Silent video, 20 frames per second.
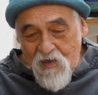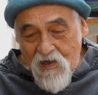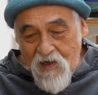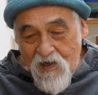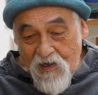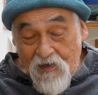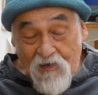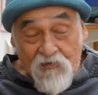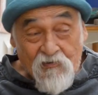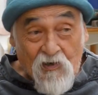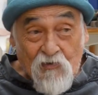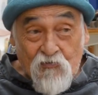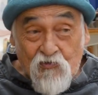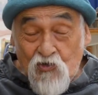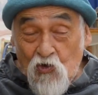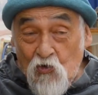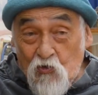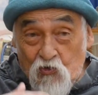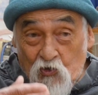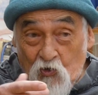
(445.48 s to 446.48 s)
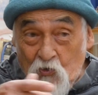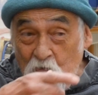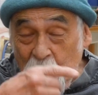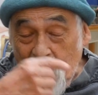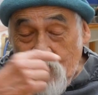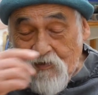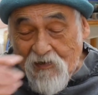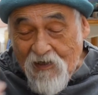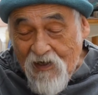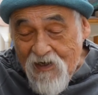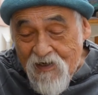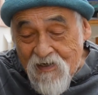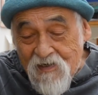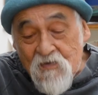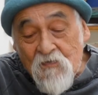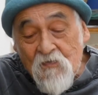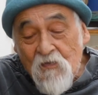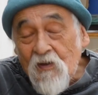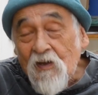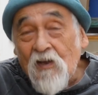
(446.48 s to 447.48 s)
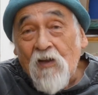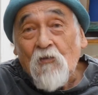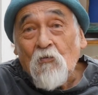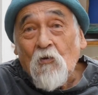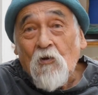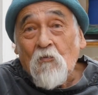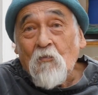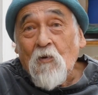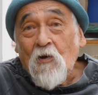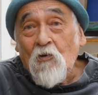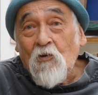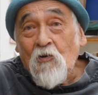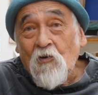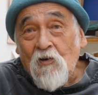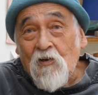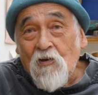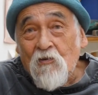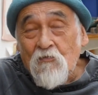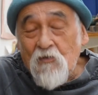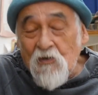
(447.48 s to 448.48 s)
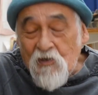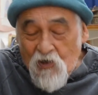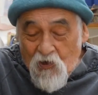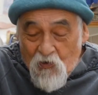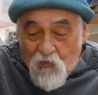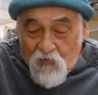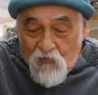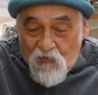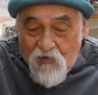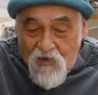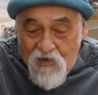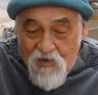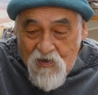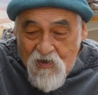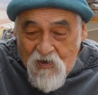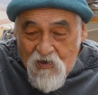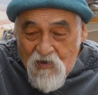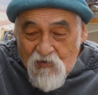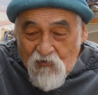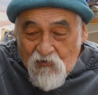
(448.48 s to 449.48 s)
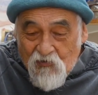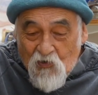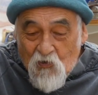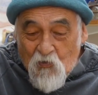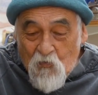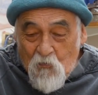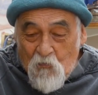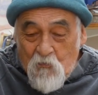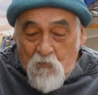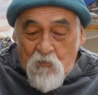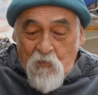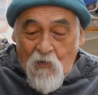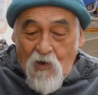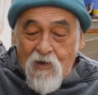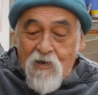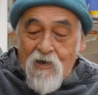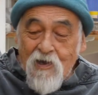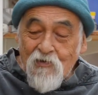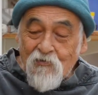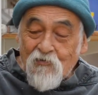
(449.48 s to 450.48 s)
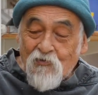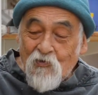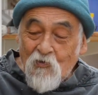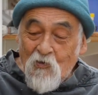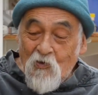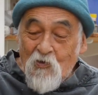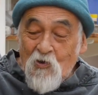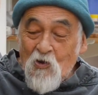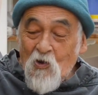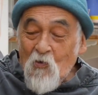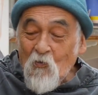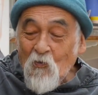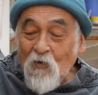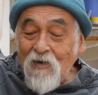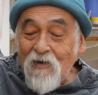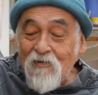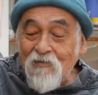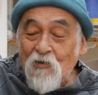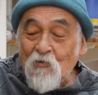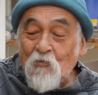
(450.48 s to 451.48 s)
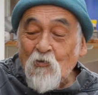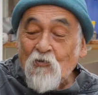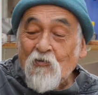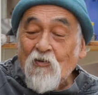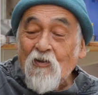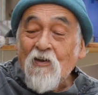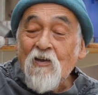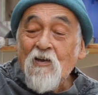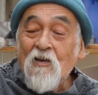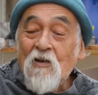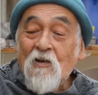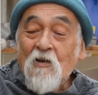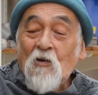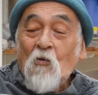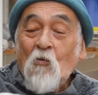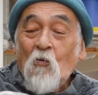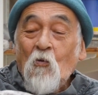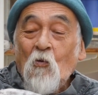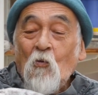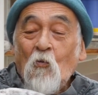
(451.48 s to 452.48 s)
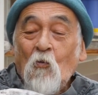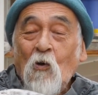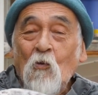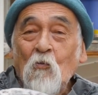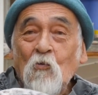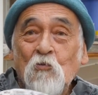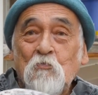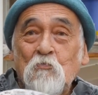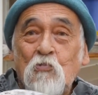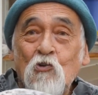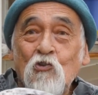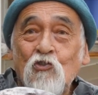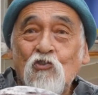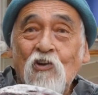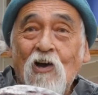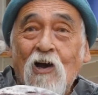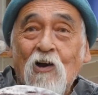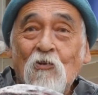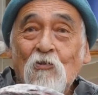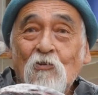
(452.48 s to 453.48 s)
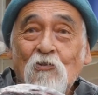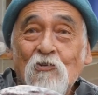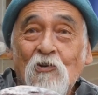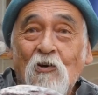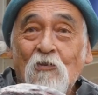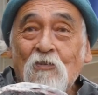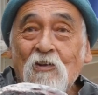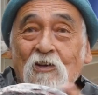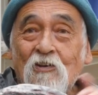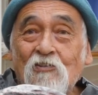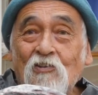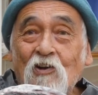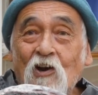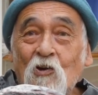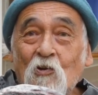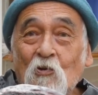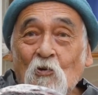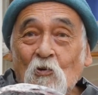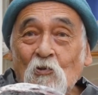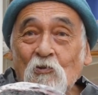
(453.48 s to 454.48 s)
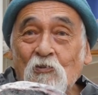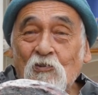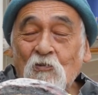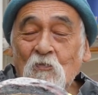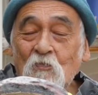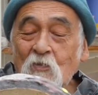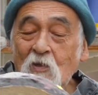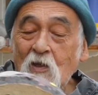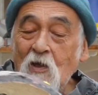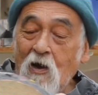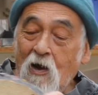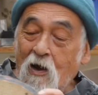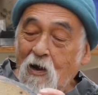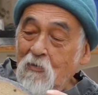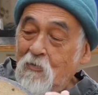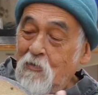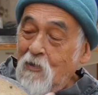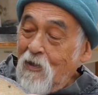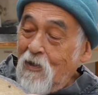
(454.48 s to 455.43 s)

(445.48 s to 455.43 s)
and as I've shown you again in one of my earlier videos. So I had to, what I did was what was pushed out of these holes, I